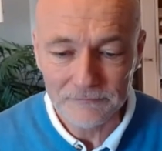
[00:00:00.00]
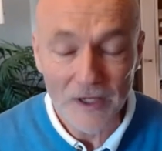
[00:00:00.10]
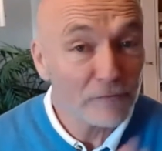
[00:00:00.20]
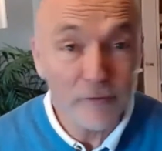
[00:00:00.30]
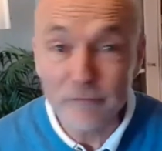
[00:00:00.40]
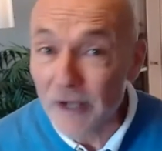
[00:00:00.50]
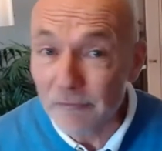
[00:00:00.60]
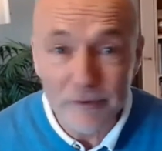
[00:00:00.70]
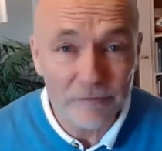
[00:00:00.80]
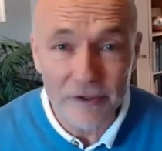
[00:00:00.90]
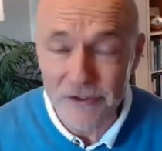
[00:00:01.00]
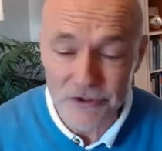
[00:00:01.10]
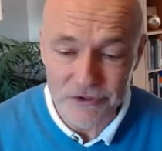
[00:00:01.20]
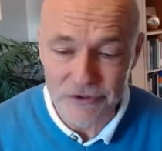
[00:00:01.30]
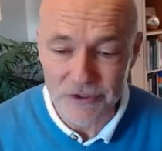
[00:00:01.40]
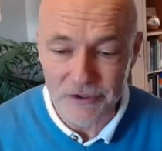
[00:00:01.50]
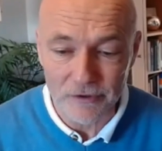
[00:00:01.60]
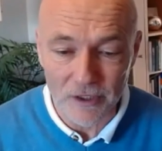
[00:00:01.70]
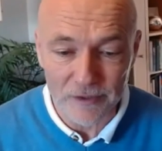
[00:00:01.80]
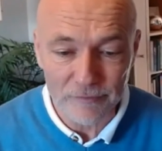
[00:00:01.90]
And if you've never invited Jesus into your
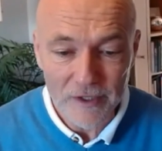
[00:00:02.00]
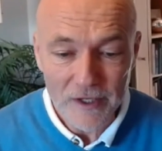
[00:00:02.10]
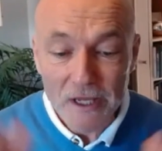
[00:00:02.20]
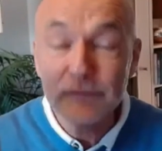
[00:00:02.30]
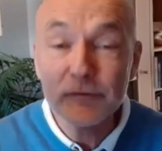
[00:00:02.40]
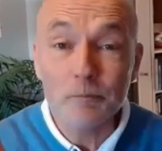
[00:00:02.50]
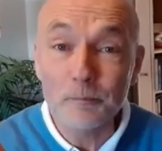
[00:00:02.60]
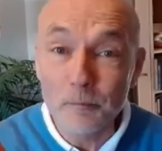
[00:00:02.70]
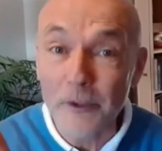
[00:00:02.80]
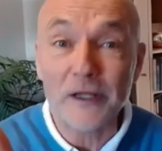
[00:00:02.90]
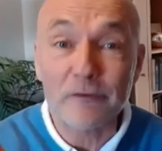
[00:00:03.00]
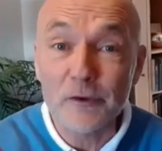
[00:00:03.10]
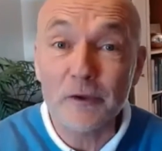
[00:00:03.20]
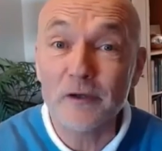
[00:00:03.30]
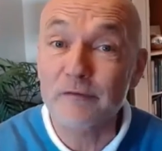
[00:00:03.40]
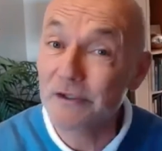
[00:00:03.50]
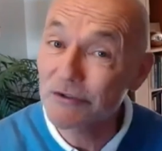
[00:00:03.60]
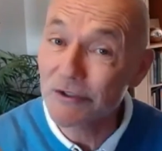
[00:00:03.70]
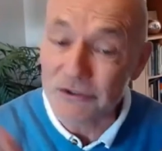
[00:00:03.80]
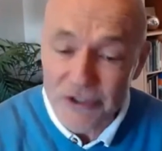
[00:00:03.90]
life, if you're convinced
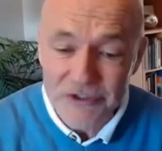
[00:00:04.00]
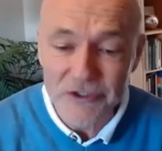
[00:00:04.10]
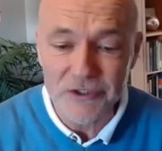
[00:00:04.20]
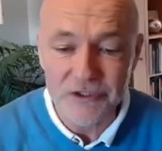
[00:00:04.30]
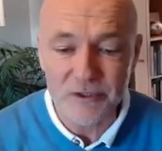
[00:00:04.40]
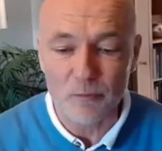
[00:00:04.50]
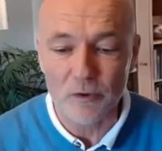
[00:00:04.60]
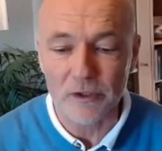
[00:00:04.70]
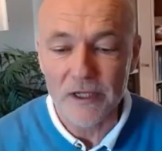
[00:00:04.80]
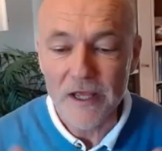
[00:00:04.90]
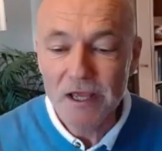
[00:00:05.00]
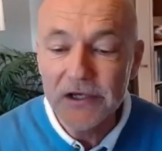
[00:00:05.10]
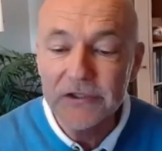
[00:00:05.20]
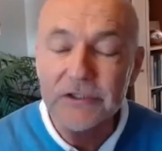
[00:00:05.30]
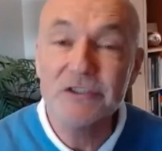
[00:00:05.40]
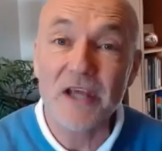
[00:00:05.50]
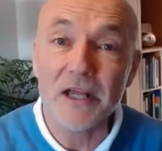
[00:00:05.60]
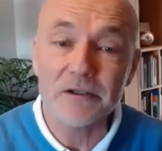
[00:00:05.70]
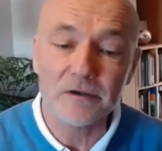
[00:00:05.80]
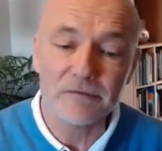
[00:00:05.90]
that Jesus is the one, he's the
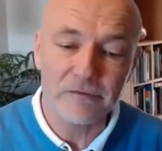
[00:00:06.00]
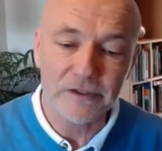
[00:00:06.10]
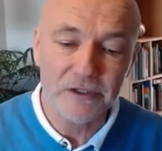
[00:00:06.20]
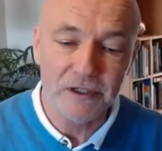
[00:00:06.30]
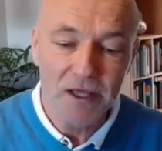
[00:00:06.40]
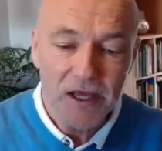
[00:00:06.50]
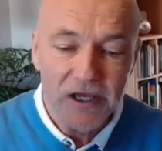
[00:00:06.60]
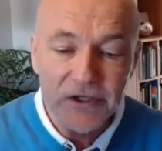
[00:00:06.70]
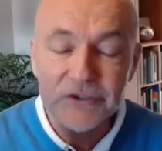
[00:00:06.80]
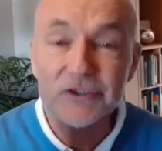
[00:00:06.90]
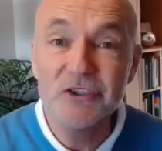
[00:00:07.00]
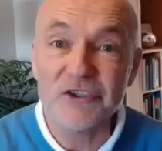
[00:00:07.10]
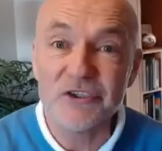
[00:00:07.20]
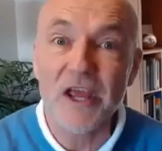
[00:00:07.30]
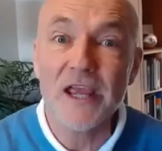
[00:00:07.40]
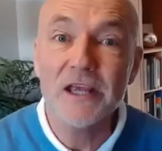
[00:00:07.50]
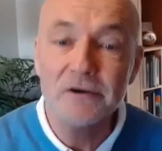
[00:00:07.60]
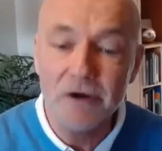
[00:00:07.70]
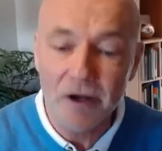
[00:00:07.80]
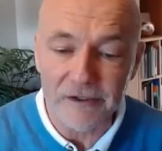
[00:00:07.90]
center of everything, he is the
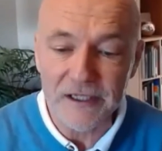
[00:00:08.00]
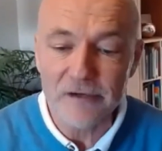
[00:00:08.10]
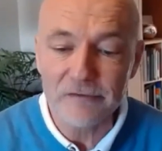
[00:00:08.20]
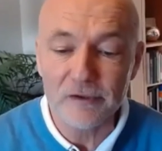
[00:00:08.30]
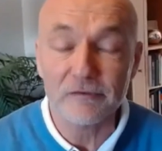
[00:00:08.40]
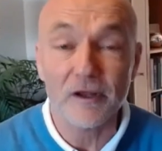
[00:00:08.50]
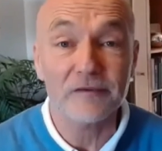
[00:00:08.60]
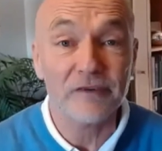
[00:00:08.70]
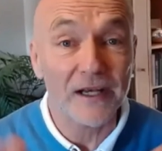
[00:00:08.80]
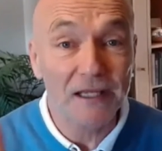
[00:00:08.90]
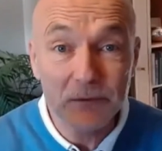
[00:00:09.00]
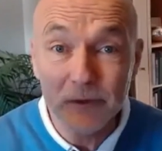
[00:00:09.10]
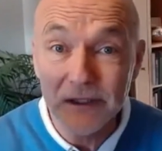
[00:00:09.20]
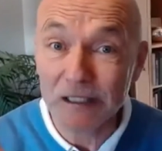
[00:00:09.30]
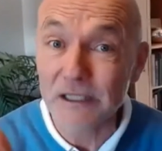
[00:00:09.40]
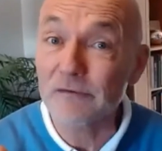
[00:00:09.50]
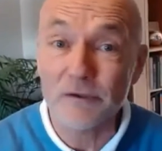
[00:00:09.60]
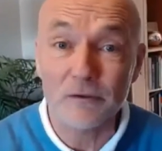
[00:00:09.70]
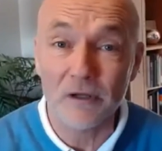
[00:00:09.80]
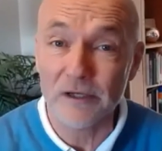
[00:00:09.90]
sustainer and giver of life, and he will give
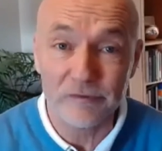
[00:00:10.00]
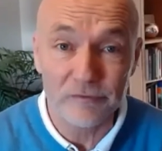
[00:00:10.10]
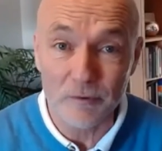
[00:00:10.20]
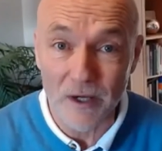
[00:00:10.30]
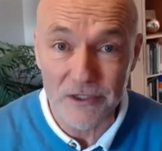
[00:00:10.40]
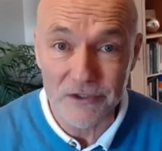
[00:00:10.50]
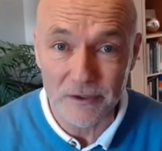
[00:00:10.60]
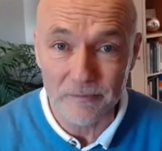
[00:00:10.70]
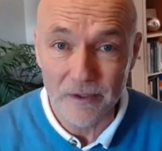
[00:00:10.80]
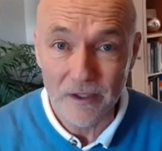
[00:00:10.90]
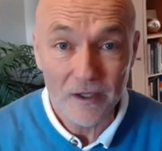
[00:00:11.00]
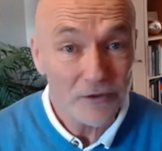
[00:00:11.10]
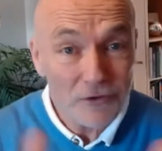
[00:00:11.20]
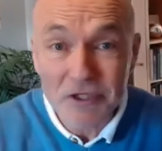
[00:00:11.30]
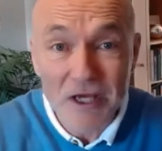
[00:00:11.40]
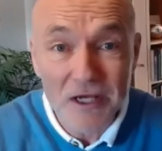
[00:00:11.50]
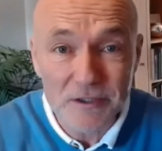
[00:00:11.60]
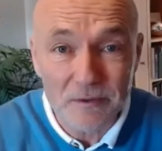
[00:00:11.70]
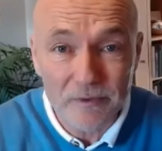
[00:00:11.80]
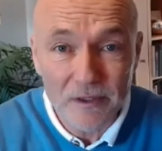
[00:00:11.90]
you life if you ask him. Just ask
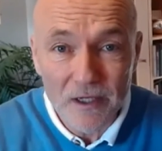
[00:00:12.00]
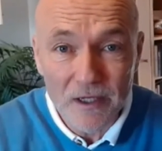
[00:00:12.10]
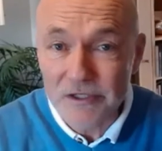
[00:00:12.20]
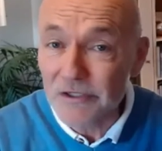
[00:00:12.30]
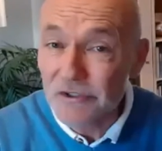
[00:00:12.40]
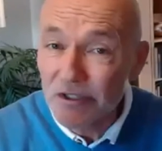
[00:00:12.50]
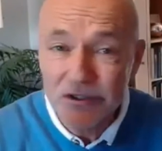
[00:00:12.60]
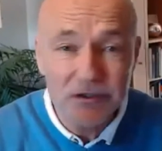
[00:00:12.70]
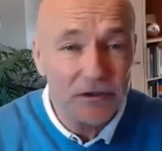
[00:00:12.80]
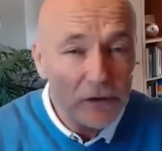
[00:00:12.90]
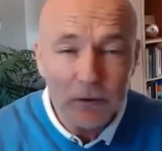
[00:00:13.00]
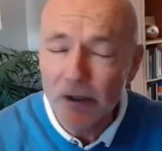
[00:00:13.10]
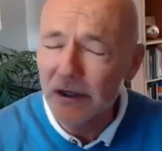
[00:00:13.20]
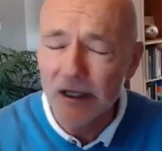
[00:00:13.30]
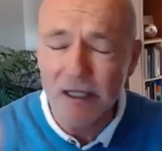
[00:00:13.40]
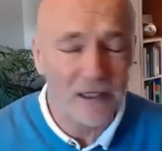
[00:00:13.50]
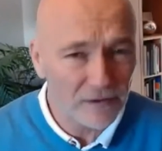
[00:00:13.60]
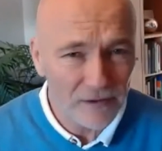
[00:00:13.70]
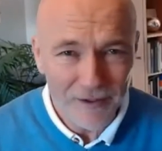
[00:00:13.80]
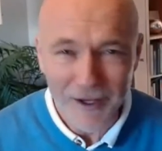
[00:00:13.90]
him. Say, Jesus, you are it.
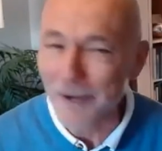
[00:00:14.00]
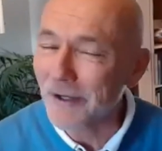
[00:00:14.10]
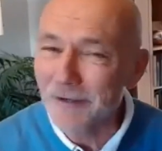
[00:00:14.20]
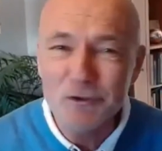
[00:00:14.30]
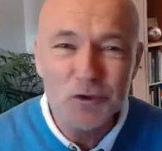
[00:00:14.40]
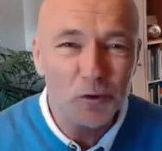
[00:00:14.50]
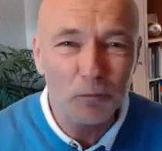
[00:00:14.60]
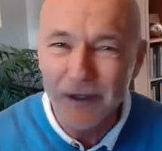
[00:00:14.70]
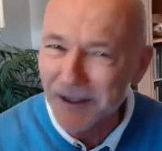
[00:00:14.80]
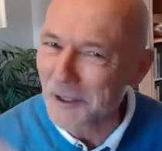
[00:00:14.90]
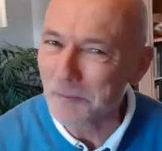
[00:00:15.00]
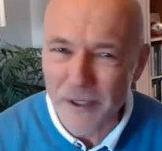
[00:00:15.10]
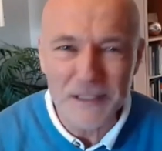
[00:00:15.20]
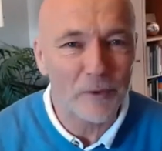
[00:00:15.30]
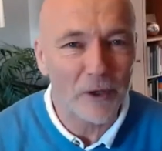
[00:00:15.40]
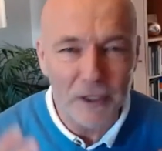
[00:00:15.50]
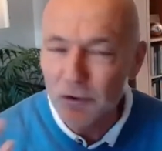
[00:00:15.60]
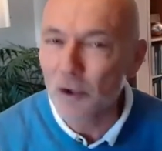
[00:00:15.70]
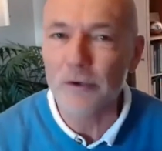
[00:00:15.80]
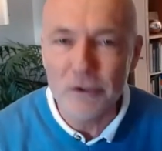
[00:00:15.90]
I'm not even sure what it means, but I
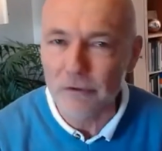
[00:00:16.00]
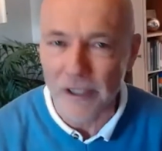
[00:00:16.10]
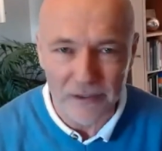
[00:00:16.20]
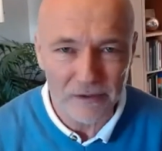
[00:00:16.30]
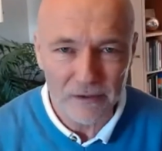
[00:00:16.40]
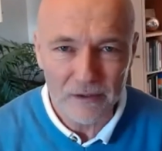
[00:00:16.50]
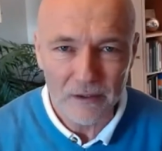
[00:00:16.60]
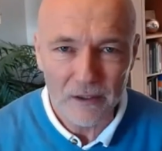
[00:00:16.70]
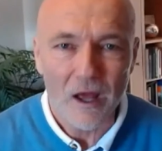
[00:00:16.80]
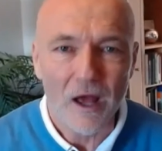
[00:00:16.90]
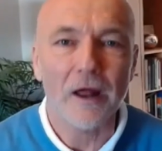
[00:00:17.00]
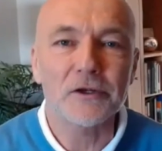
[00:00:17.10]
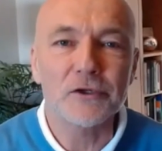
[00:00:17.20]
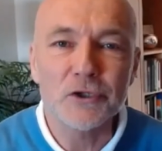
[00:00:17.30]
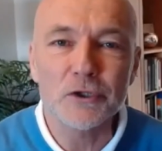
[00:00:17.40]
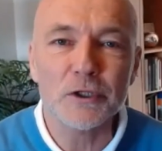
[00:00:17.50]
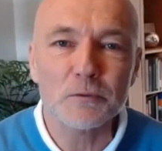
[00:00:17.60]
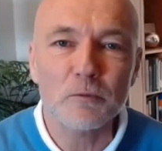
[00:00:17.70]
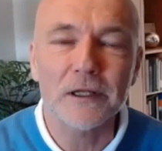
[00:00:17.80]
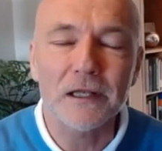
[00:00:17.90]
know you're it. I just
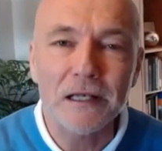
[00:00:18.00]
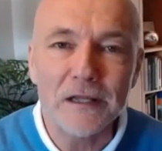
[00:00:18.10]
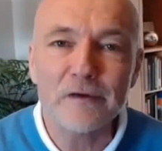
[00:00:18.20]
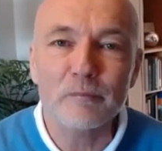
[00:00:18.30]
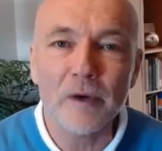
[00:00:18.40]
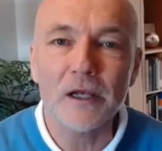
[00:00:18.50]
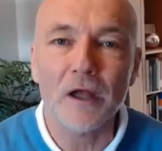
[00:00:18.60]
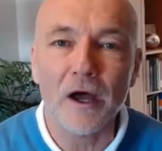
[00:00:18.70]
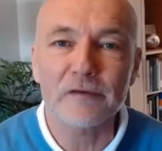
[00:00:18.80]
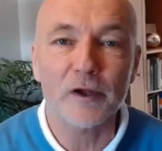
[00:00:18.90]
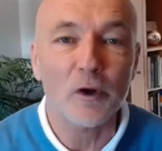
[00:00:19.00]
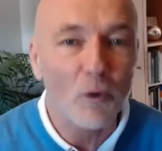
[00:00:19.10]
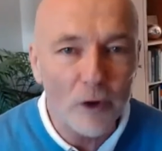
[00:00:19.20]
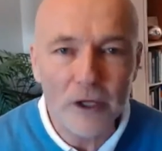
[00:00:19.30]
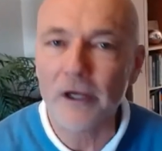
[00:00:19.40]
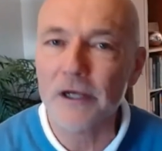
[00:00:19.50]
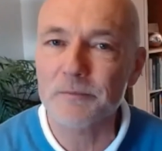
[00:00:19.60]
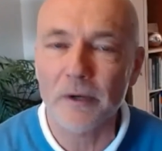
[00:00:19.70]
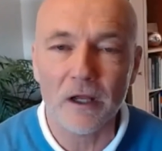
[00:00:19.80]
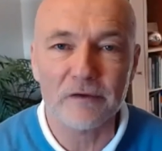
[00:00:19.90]
want to live my life and organize
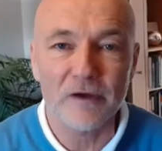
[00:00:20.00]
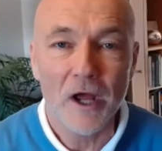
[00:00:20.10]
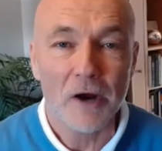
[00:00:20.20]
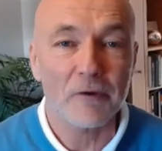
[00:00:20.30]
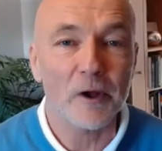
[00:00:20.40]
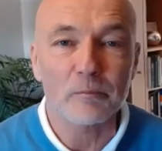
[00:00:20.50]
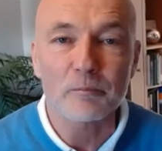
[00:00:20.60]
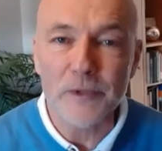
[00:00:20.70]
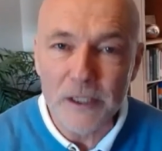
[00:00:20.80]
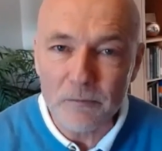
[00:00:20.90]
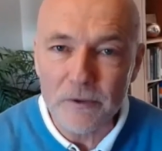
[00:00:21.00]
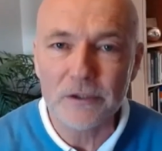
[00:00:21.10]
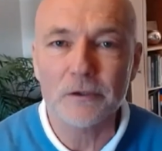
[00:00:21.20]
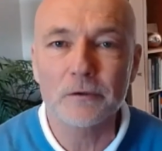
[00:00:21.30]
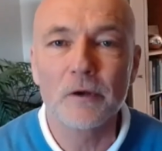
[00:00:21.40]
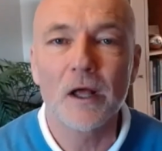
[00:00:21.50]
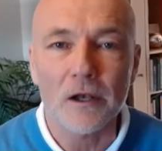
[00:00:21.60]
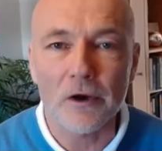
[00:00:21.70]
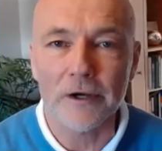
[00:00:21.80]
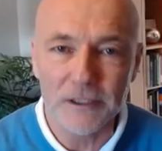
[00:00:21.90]
my life around being with you,
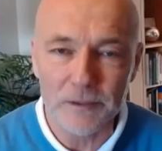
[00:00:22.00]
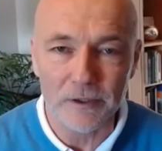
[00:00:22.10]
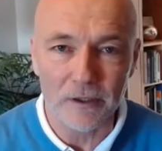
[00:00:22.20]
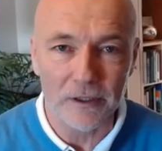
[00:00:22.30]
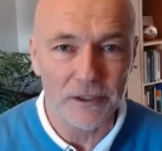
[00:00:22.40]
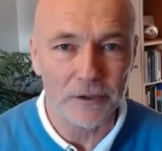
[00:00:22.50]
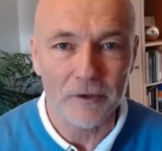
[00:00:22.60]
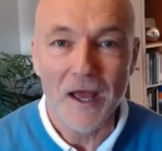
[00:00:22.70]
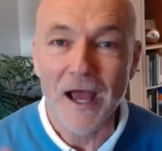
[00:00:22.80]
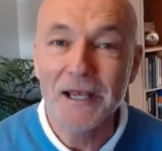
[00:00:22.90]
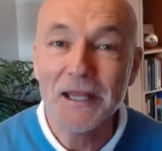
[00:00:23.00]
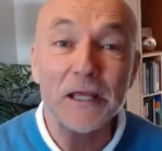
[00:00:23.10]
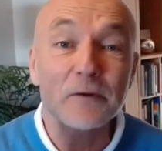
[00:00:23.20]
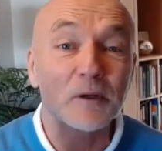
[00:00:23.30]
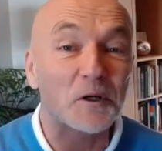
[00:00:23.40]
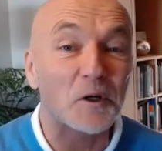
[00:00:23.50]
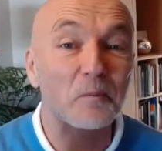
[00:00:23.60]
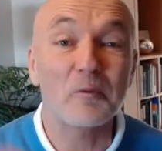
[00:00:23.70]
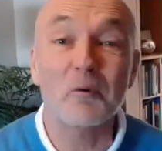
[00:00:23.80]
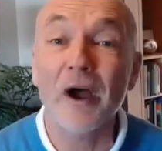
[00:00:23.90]
learning to be like you. And he will come
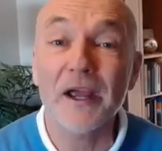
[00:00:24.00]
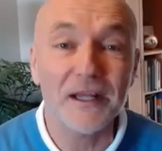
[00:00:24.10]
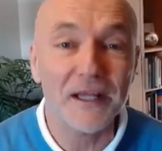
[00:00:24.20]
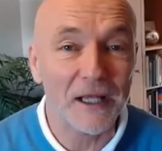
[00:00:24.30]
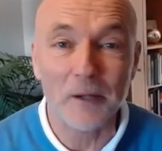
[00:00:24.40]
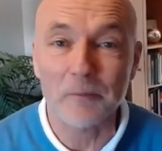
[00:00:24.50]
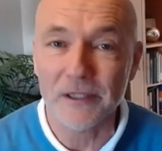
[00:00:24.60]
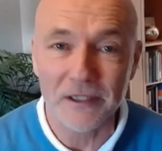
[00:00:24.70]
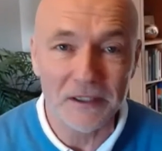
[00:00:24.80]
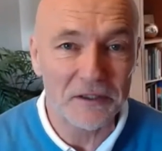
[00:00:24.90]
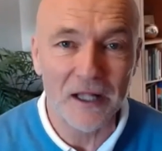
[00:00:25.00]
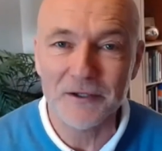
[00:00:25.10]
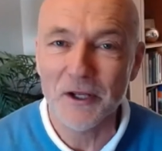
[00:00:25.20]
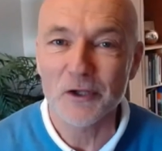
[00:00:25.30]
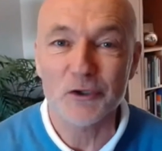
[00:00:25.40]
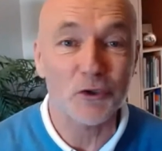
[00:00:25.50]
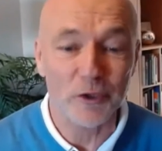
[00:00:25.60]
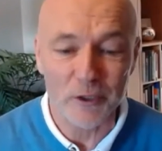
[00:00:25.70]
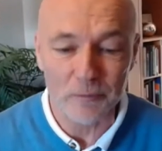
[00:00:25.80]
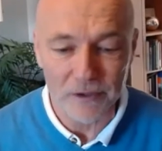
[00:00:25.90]
right in and begin that
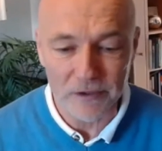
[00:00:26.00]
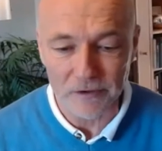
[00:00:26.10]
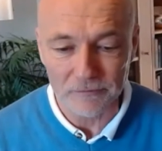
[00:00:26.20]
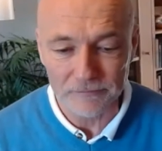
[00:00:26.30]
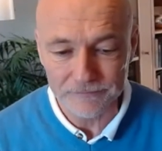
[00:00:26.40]
journey with you.